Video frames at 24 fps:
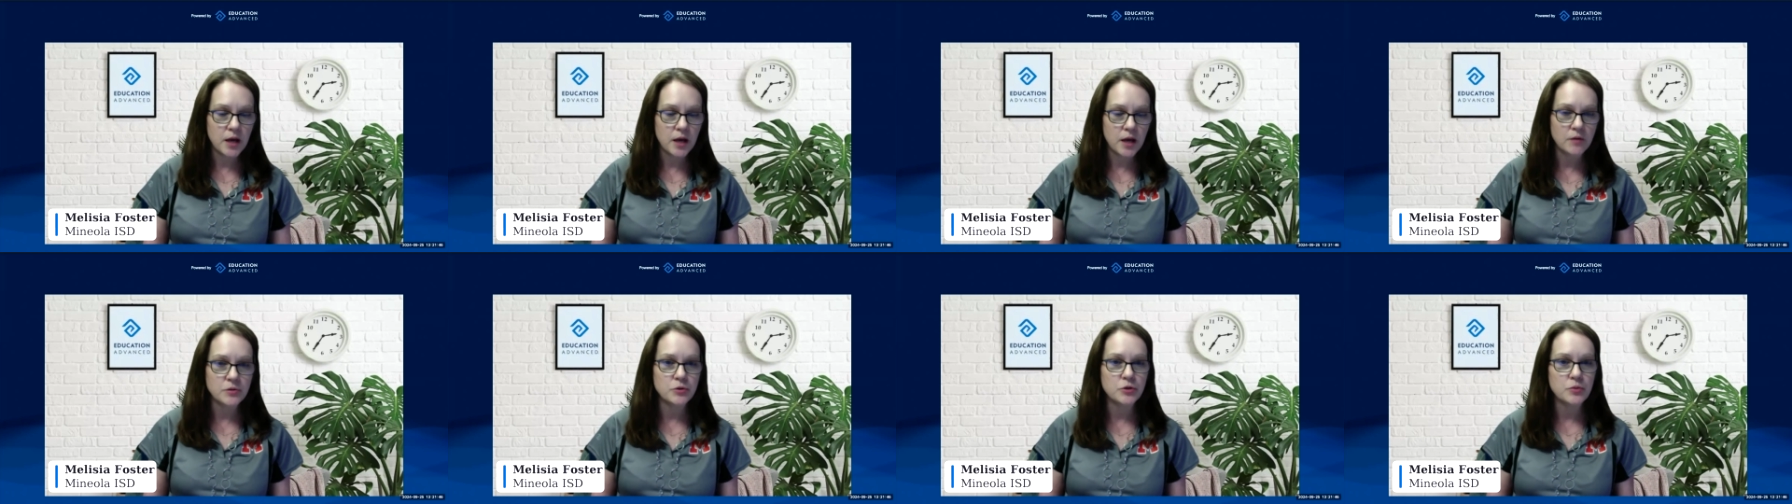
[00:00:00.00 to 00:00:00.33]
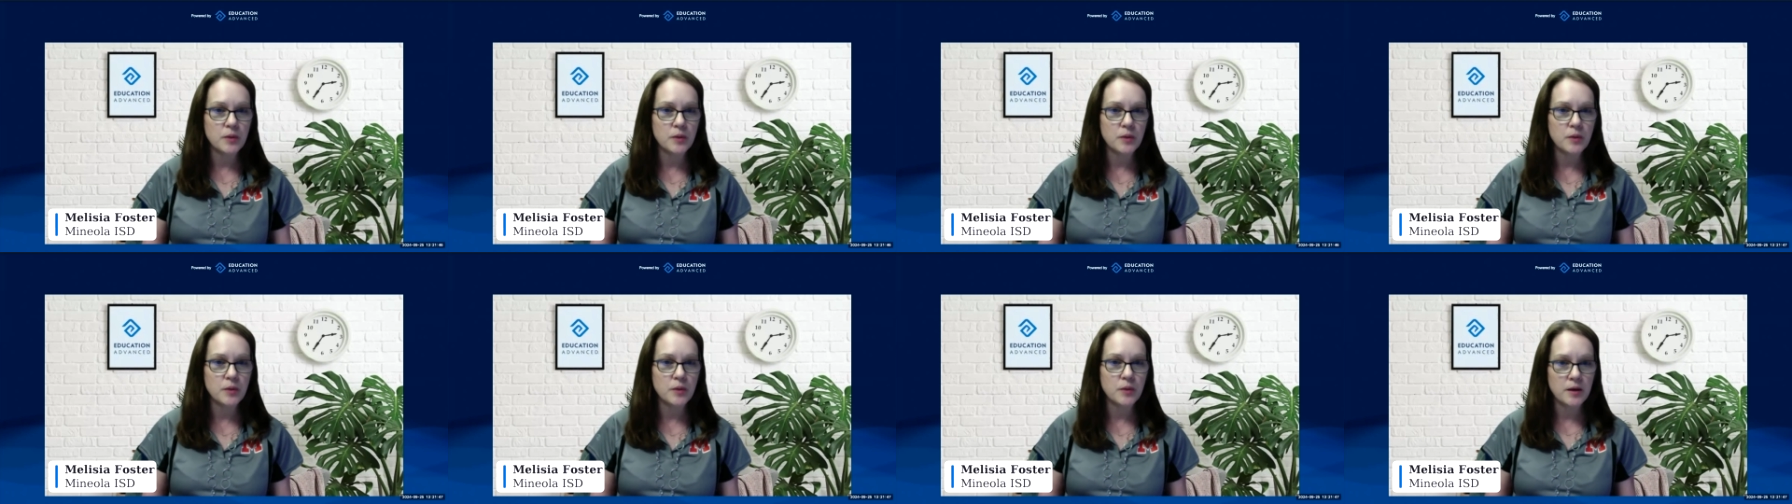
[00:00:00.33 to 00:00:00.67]
the
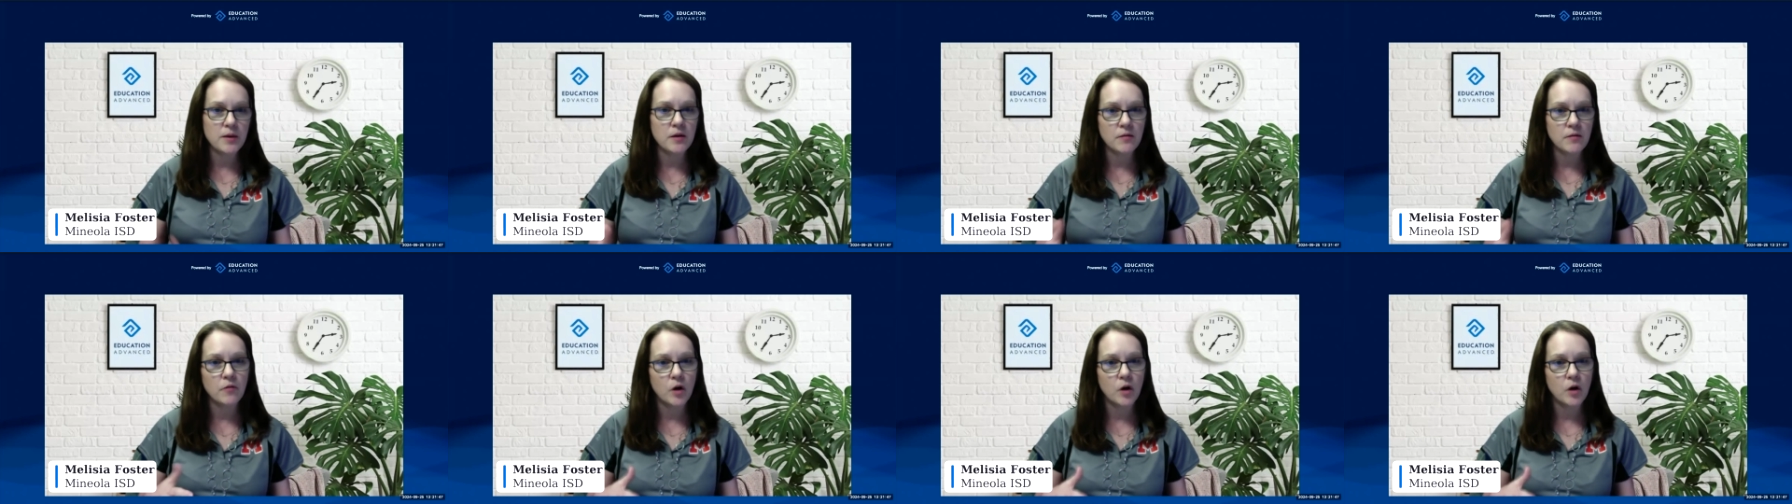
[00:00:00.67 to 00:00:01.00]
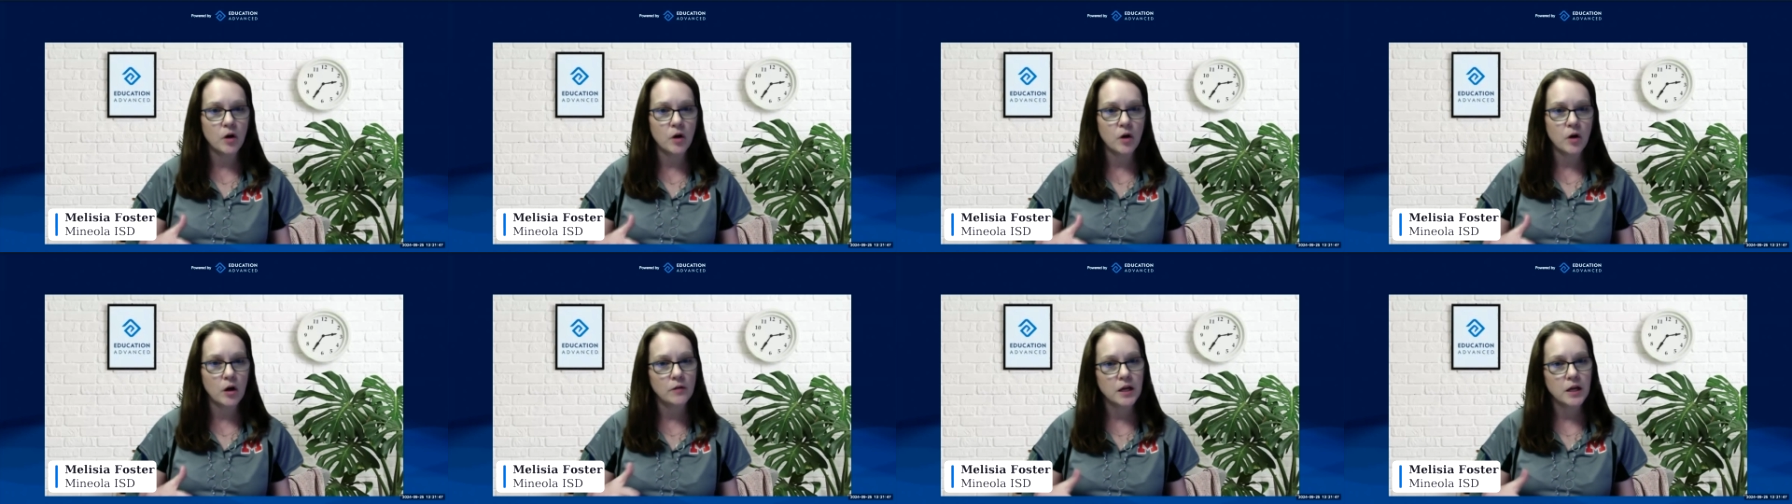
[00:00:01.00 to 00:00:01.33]
counselors may be
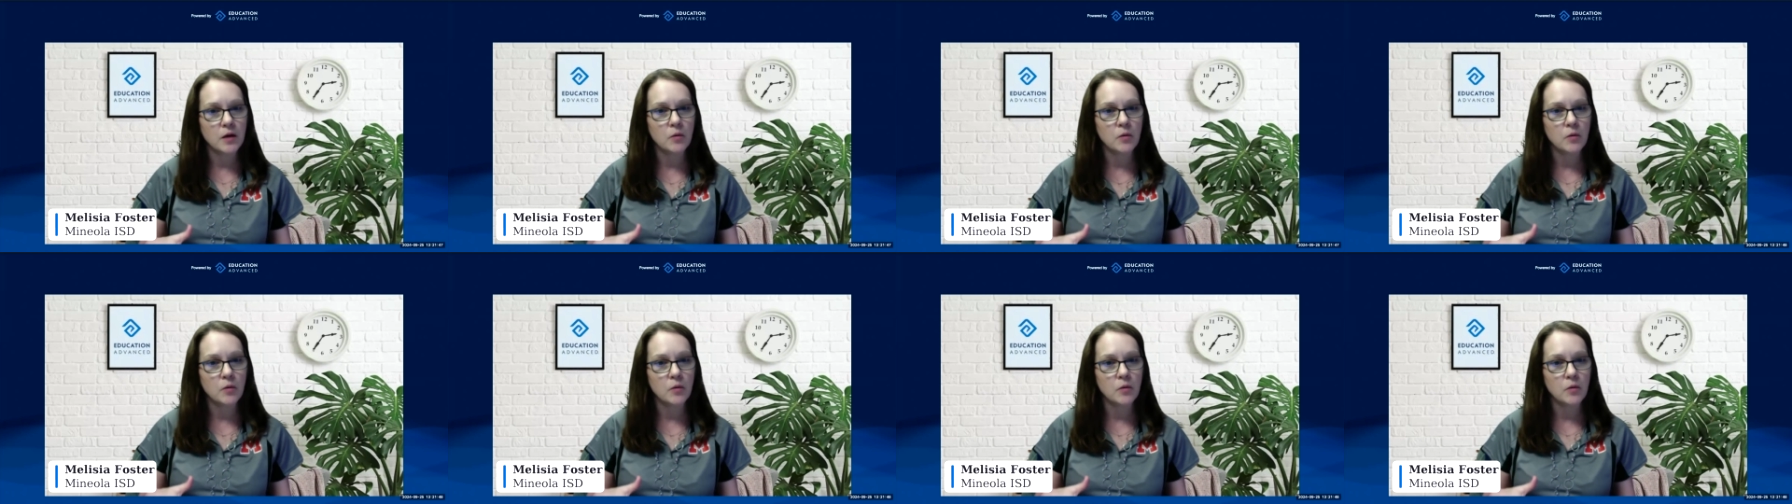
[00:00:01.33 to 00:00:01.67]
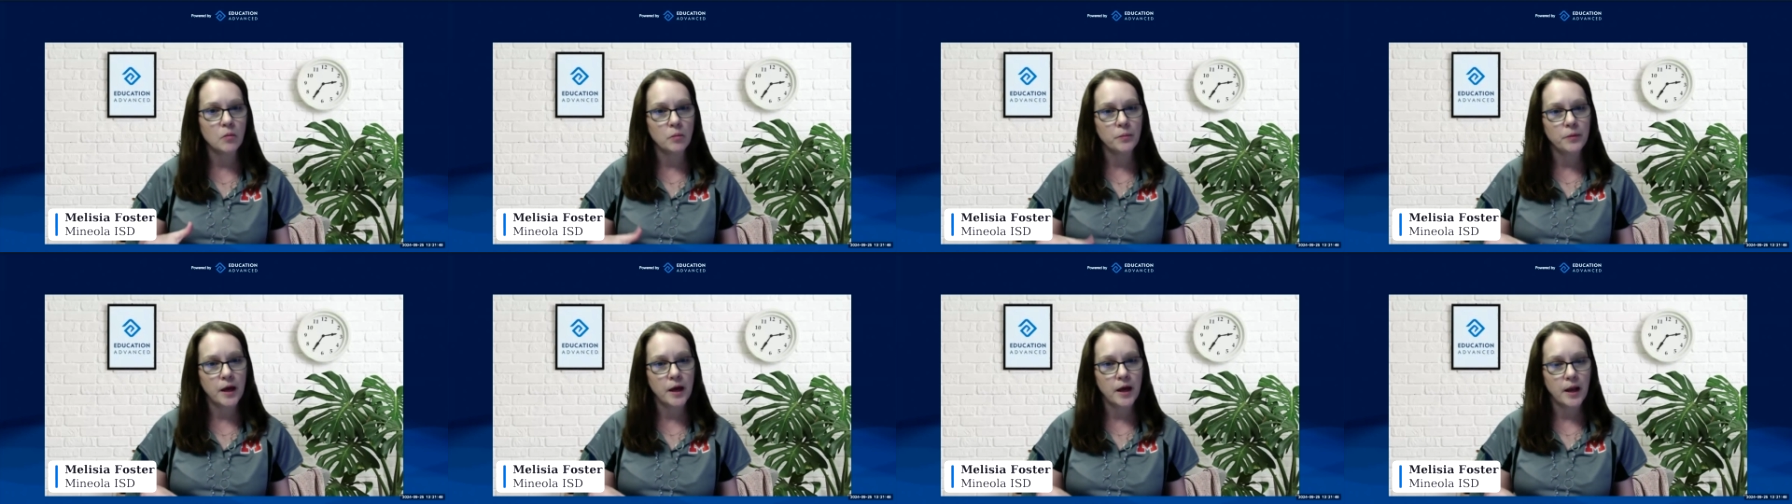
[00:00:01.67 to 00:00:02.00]
involved
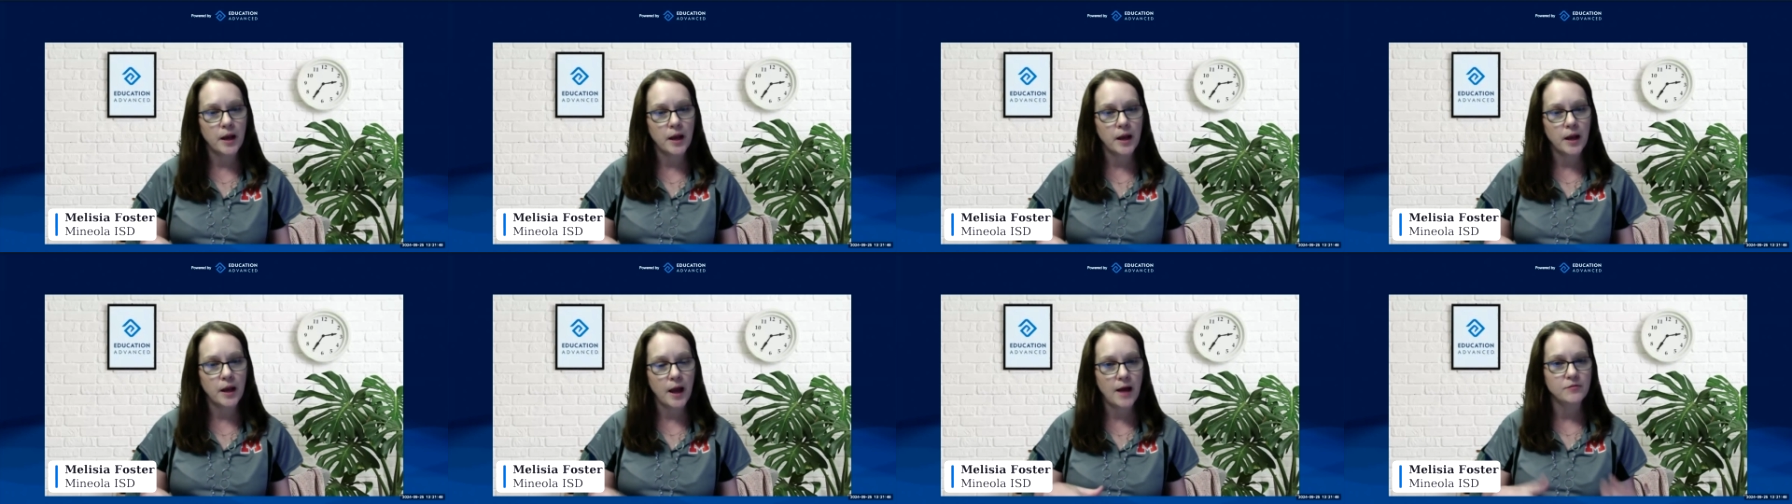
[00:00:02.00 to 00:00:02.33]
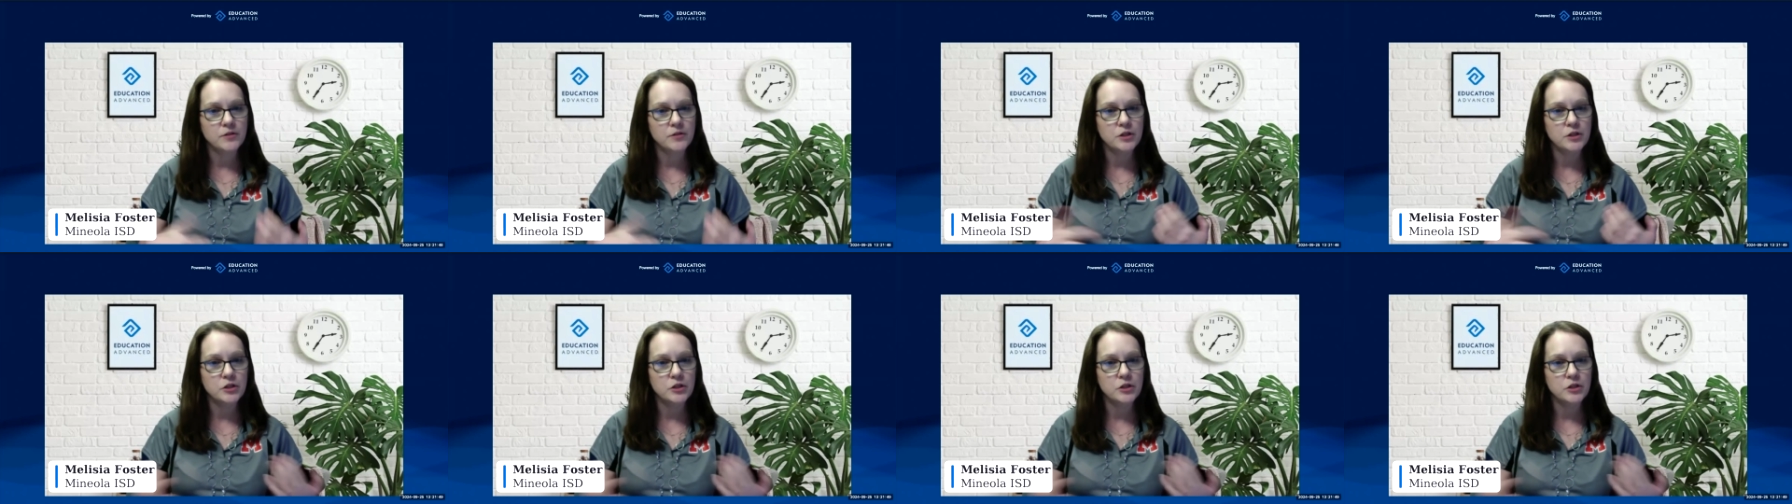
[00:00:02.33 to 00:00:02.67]
in that
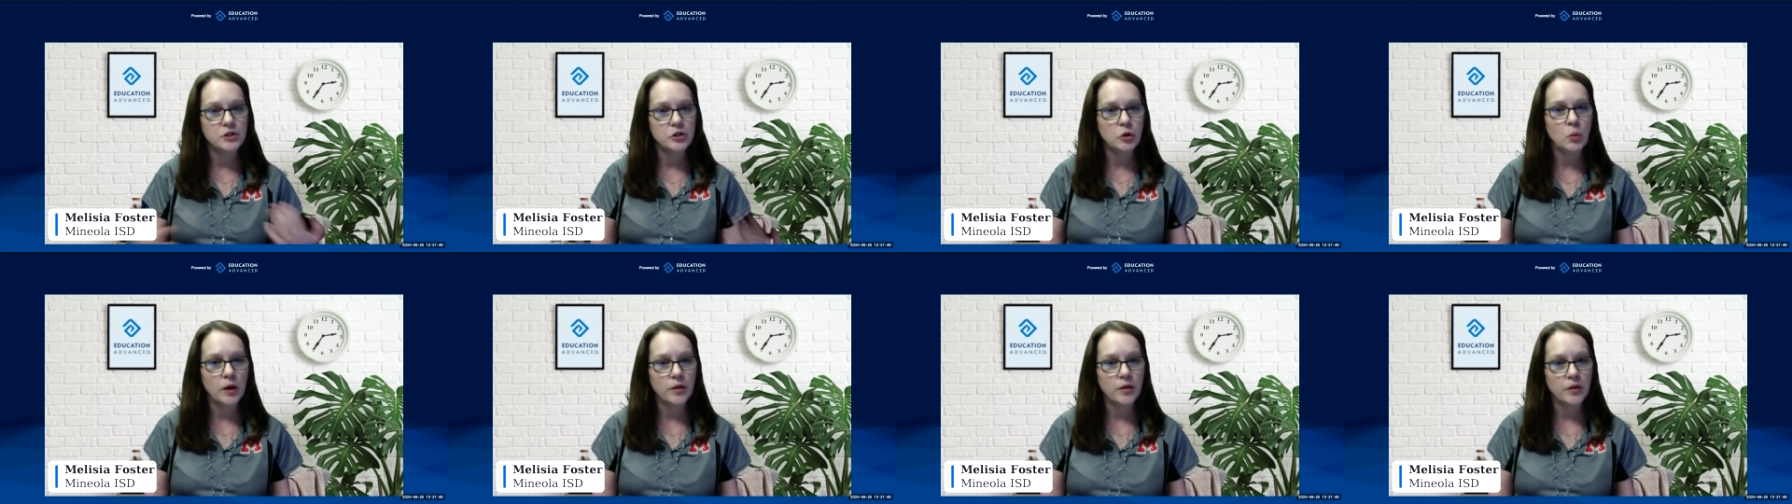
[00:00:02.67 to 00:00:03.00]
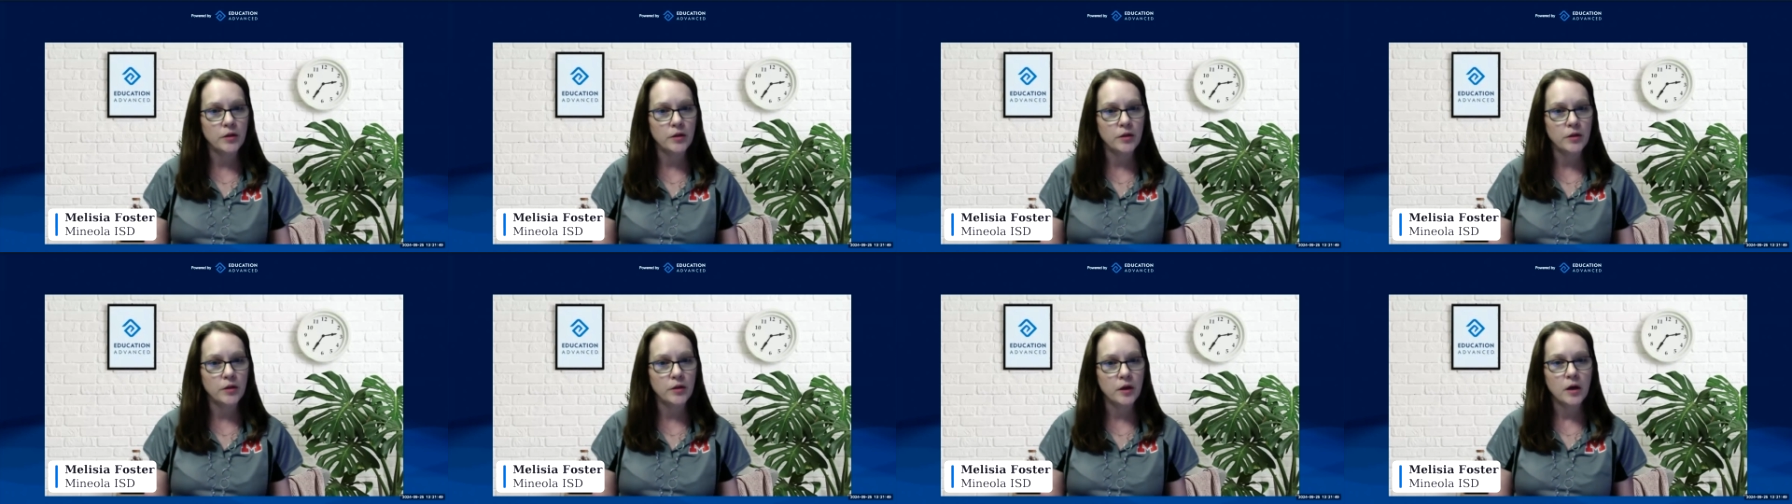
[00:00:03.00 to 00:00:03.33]
have to do
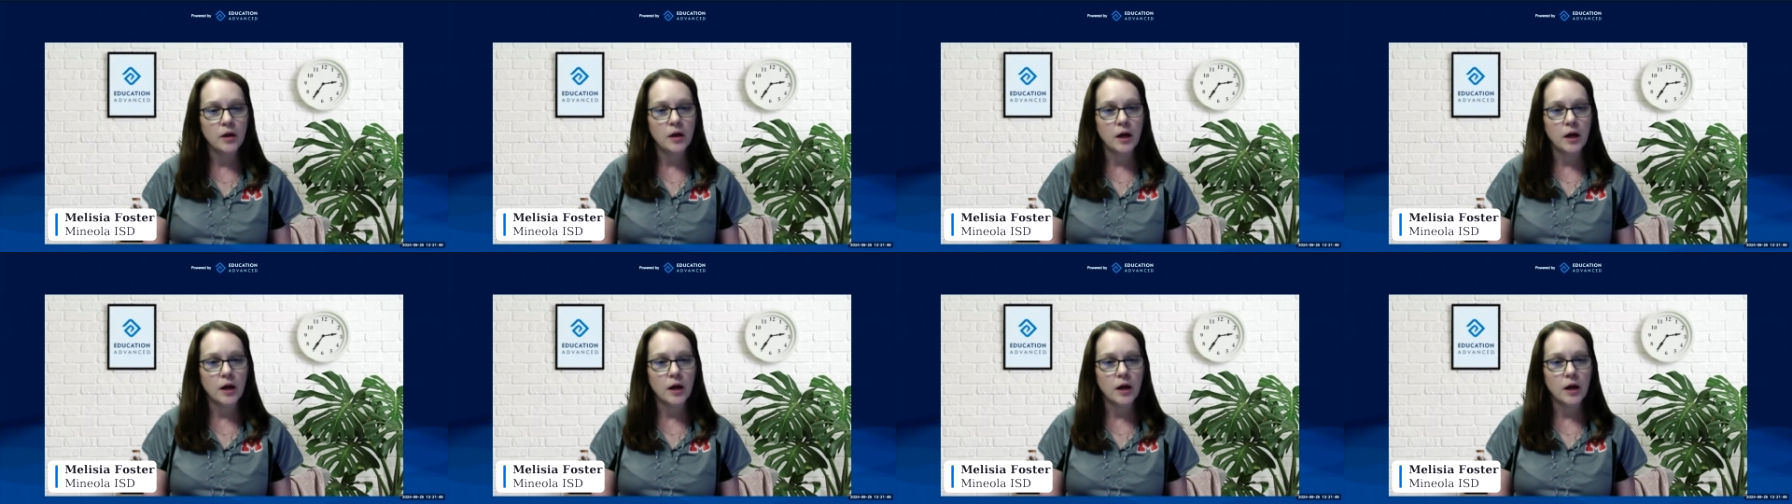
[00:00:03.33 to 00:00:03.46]
with